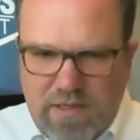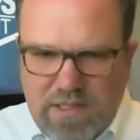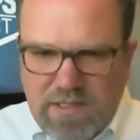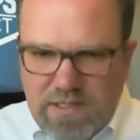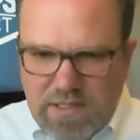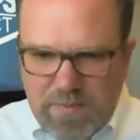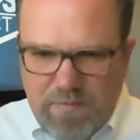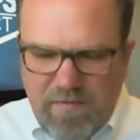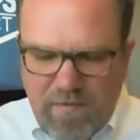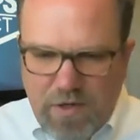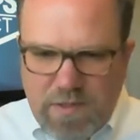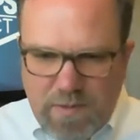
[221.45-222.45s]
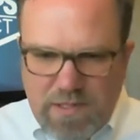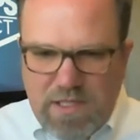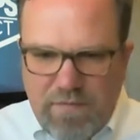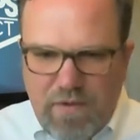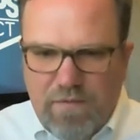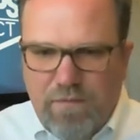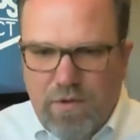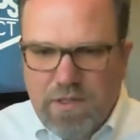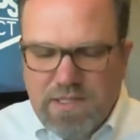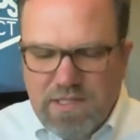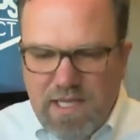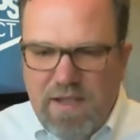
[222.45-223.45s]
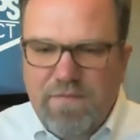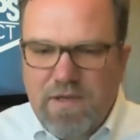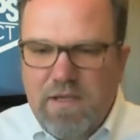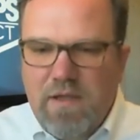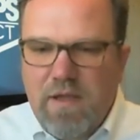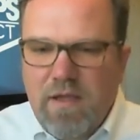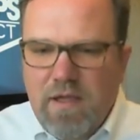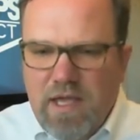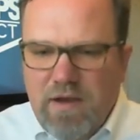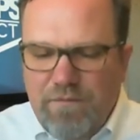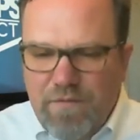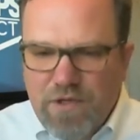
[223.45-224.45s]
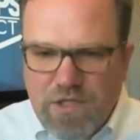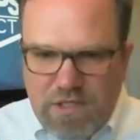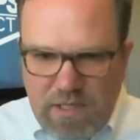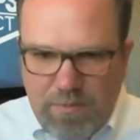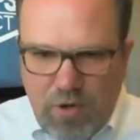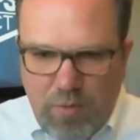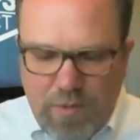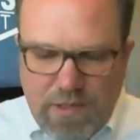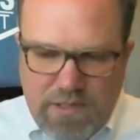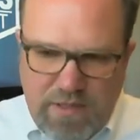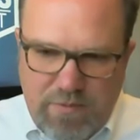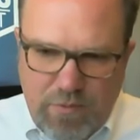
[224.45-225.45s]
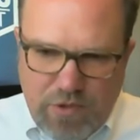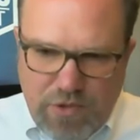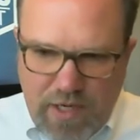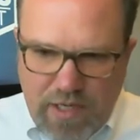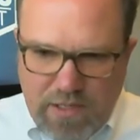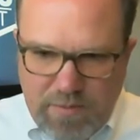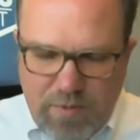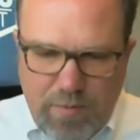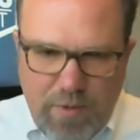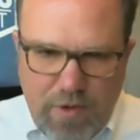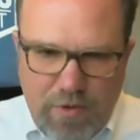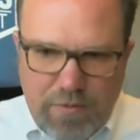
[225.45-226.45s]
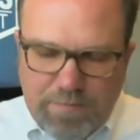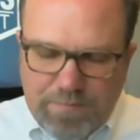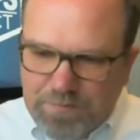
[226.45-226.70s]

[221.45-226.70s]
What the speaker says: This is very specific for a safety and efficiency purpose that we're trying to promote,